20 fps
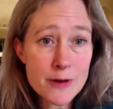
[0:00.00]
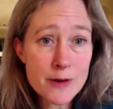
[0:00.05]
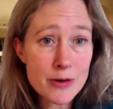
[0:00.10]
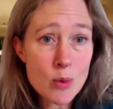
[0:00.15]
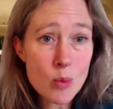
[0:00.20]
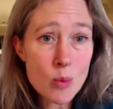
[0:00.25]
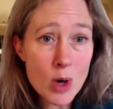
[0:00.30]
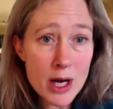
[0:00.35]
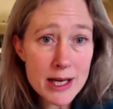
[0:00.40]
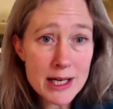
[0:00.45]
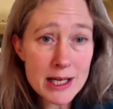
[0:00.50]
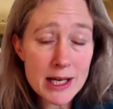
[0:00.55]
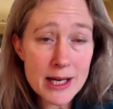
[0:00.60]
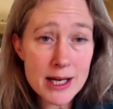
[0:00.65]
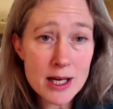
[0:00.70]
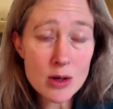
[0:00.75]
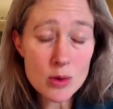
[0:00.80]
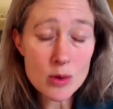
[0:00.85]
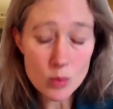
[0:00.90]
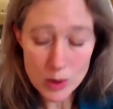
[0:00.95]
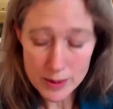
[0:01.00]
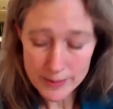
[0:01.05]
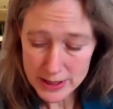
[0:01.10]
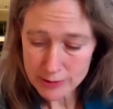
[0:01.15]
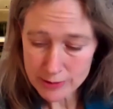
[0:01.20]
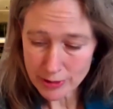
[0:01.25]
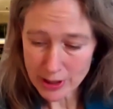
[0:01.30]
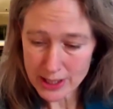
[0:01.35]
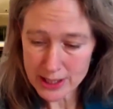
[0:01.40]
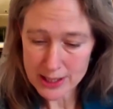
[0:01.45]
very widely on women's
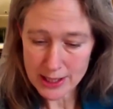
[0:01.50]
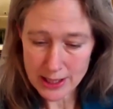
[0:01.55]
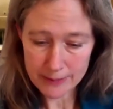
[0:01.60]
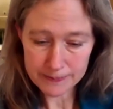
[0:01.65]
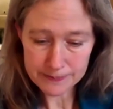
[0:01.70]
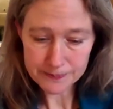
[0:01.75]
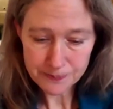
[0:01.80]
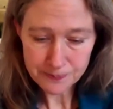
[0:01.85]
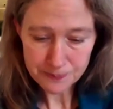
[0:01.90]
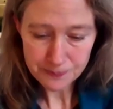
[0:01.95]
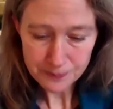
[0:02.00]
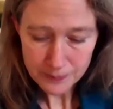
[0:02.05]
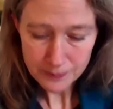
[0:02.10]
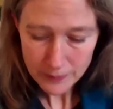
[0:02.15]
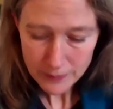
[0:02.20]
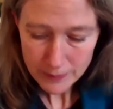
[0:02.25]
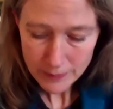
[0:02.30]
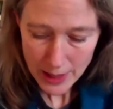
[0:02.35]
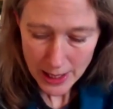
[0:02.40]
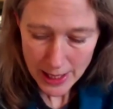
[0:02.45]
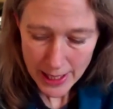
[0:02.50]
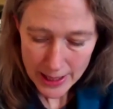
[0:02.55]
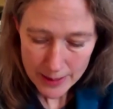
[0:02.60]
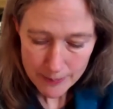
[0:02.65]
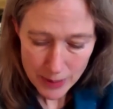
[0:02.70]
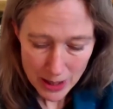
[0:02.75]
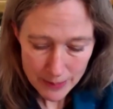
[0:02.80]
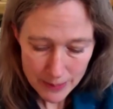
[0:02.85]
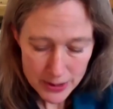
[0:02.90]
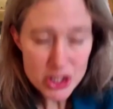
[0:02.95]
writing and
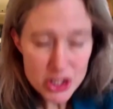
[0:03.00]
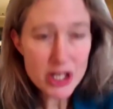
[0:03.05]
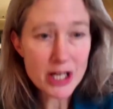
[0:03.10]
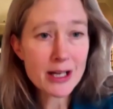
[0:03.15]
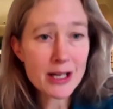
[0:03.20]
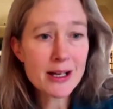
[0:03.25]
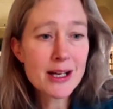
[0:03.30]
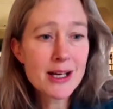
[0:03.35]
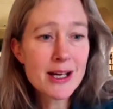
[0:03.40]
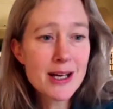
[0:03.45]
publishing.